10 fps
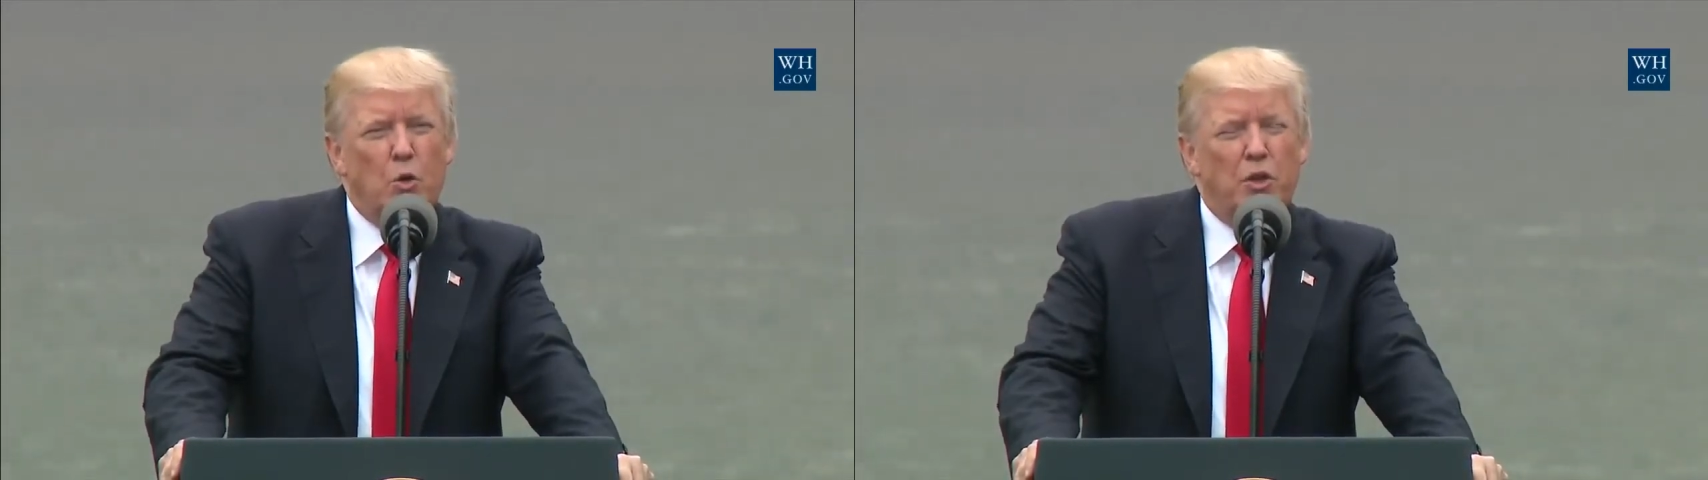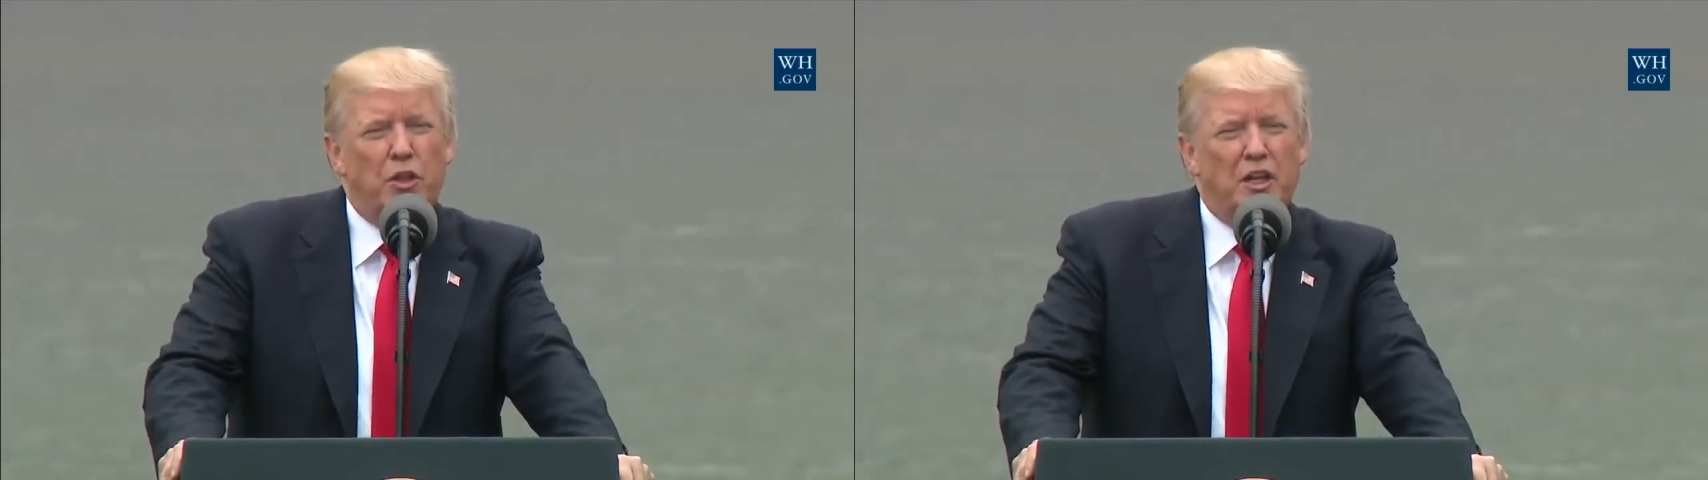
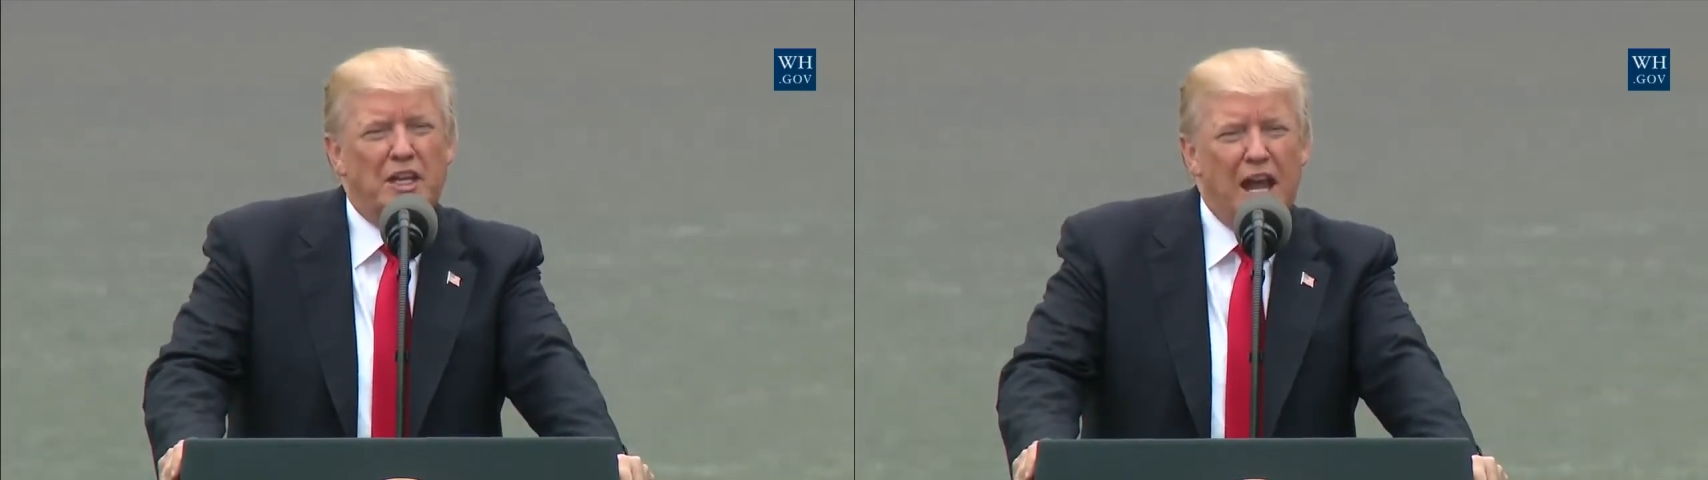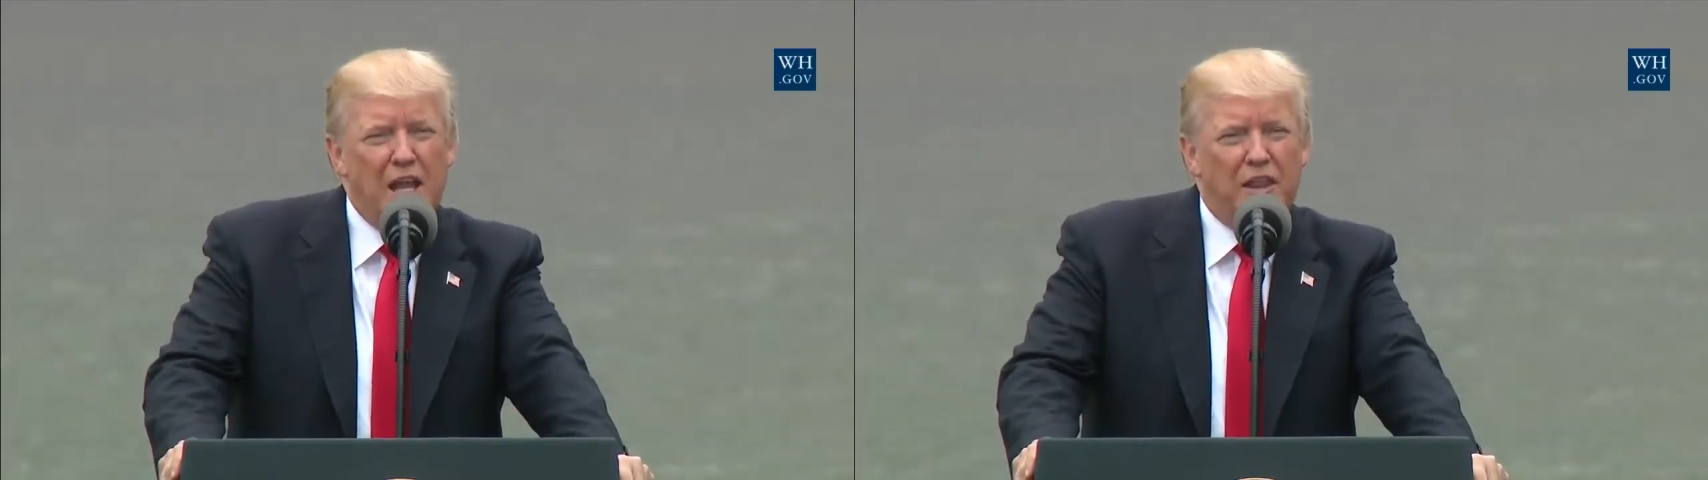with the
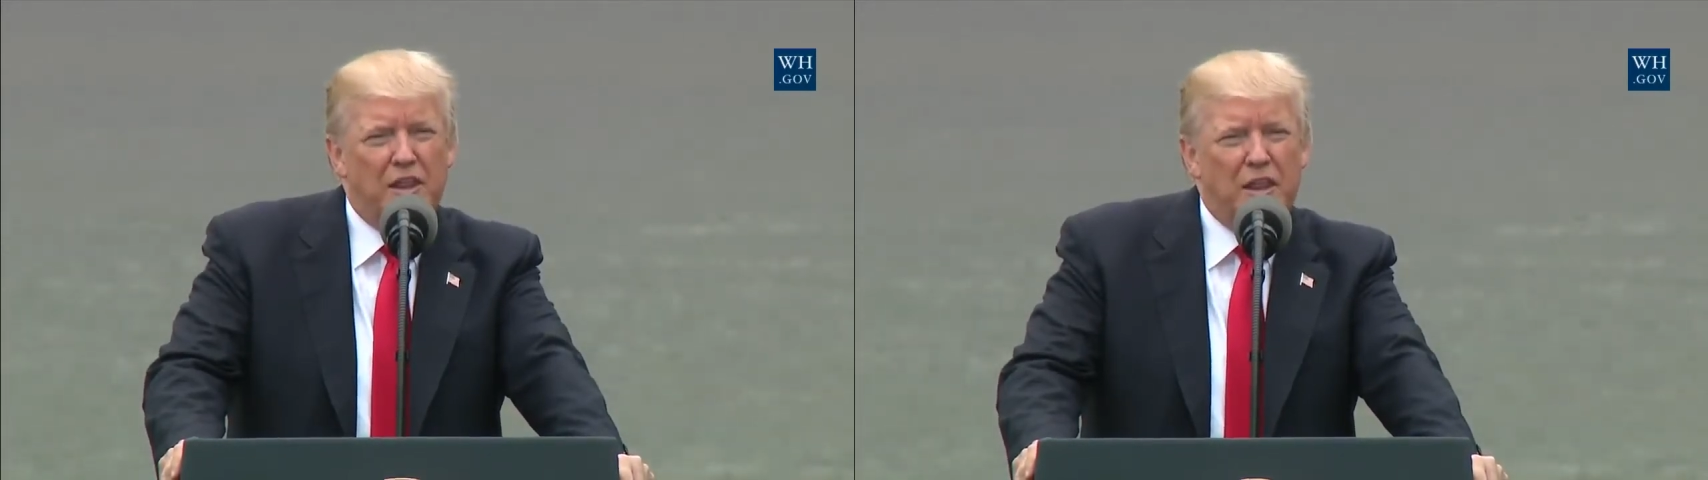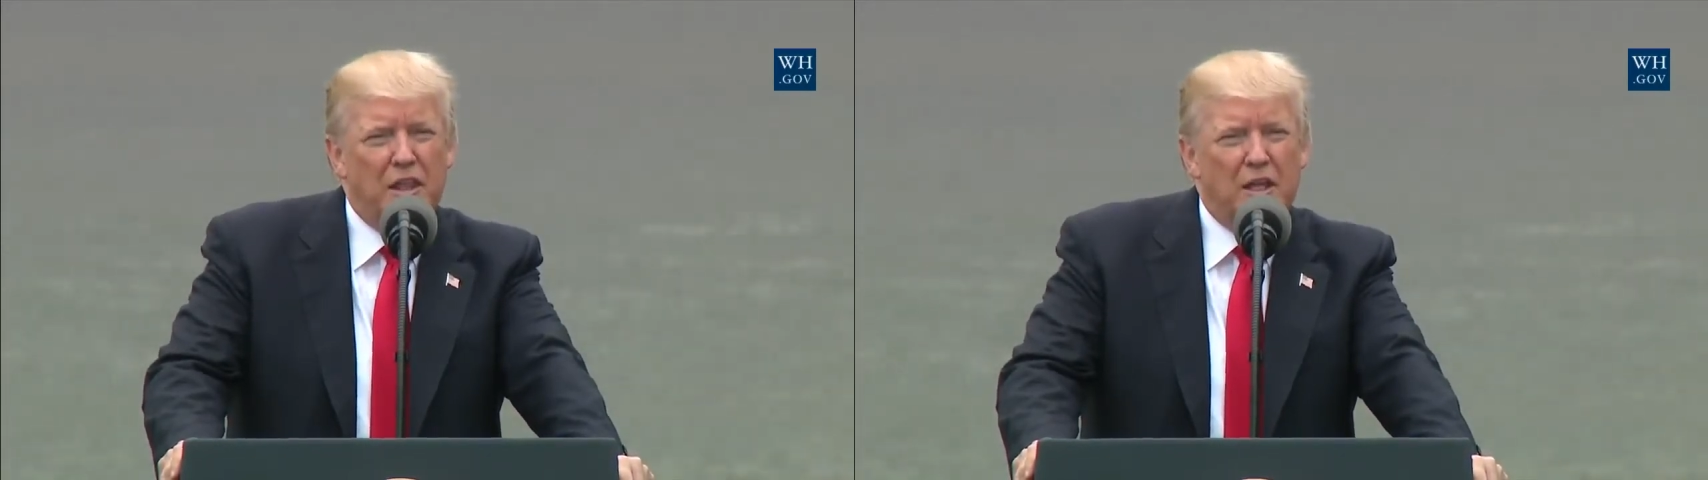
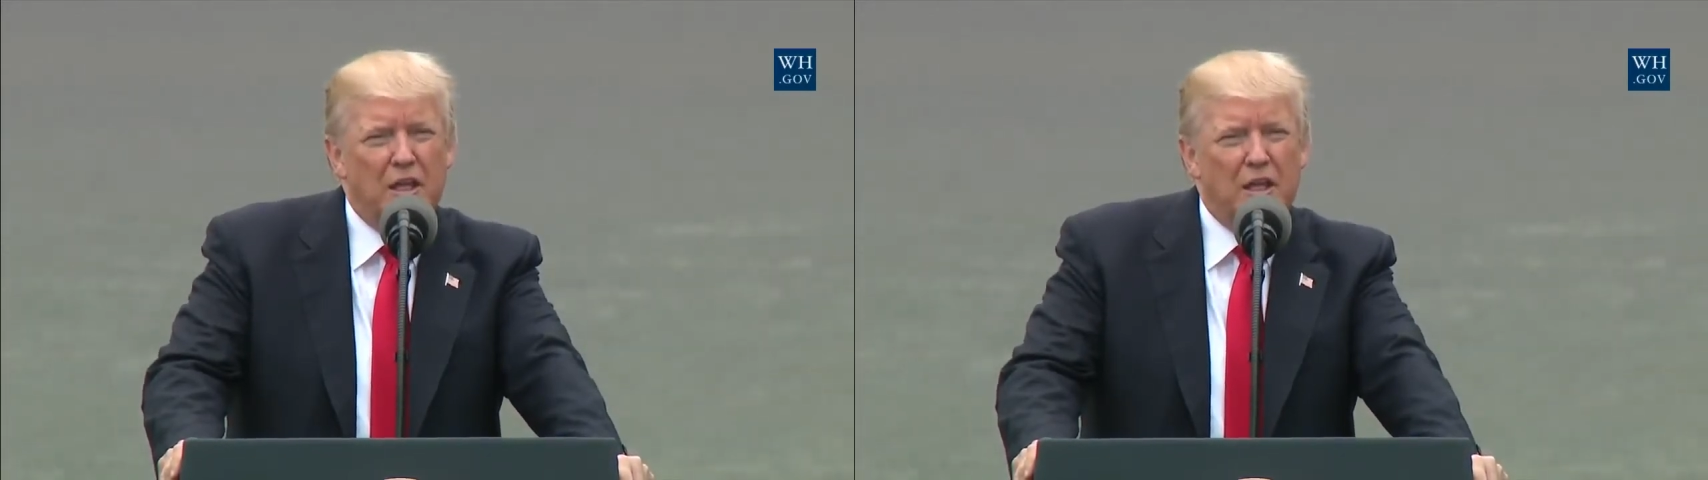death